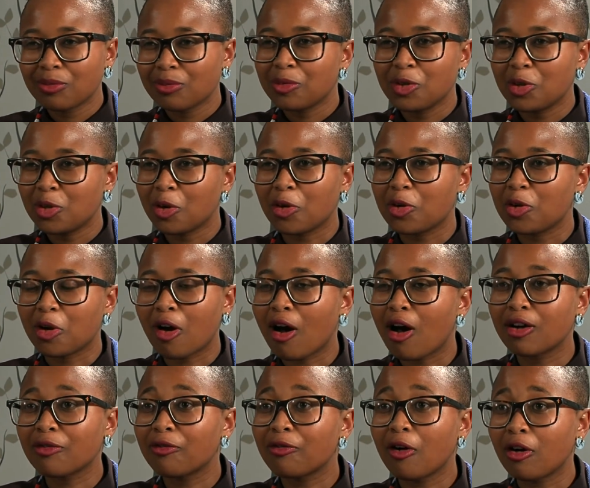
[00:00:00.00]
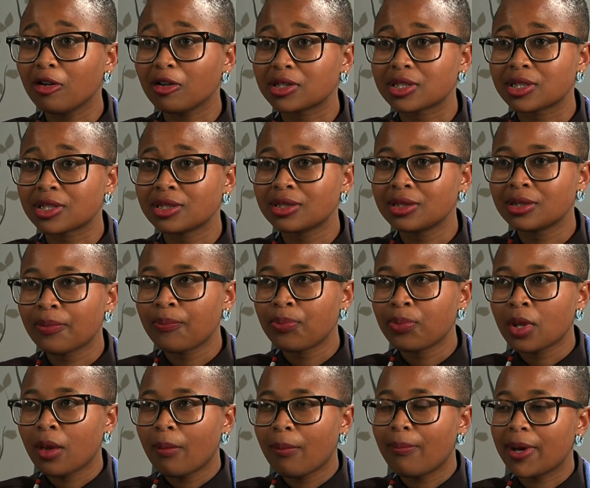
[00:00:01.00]
you can't fault,
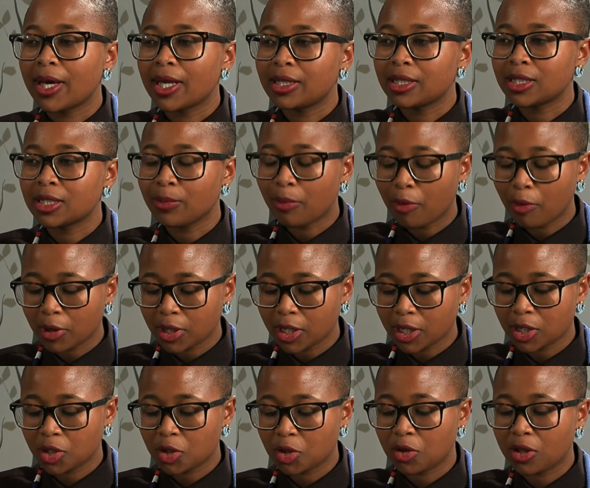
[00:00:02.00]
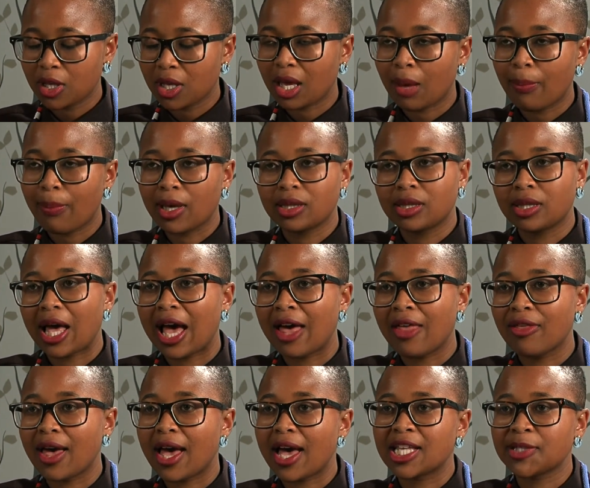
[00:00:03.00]
but it's important to think about the
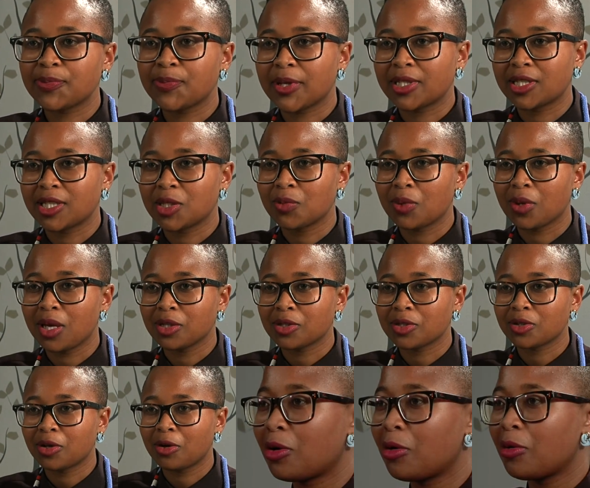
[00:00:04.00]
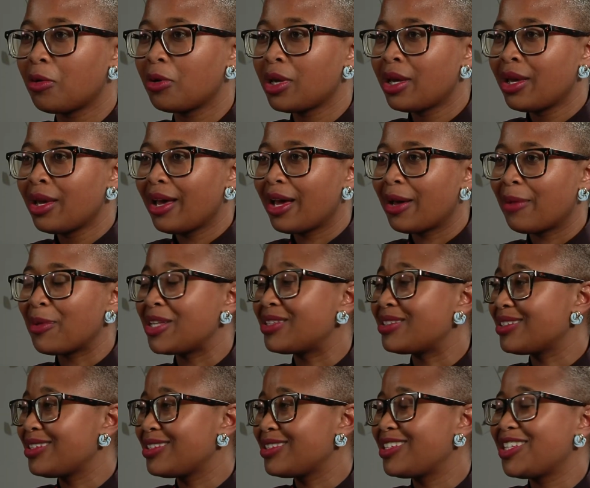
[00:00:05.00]
other aspects as well. So it's
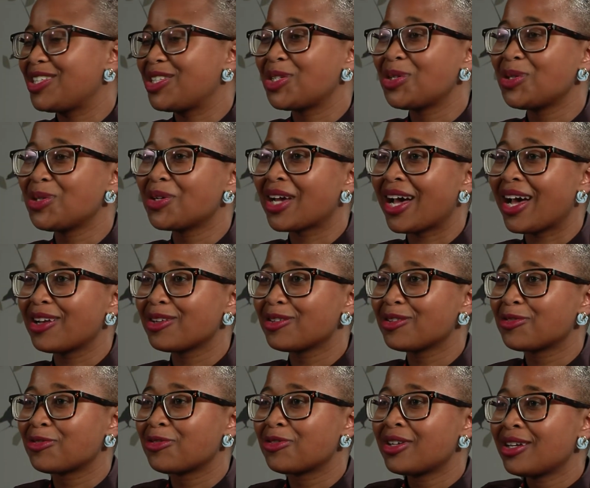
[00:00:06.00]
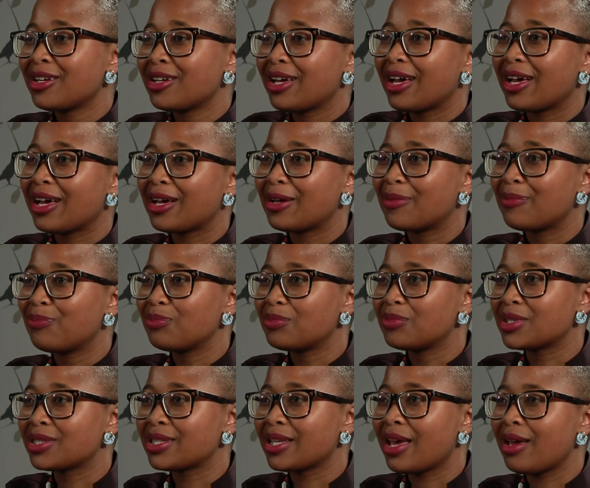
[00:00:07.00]
easy to kind of
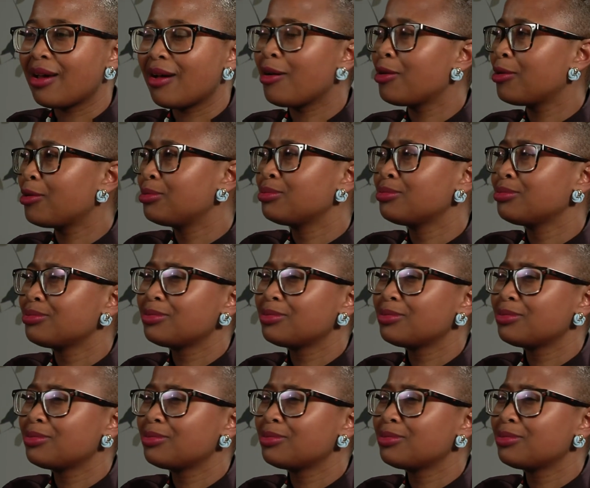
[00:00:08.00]
say, oh,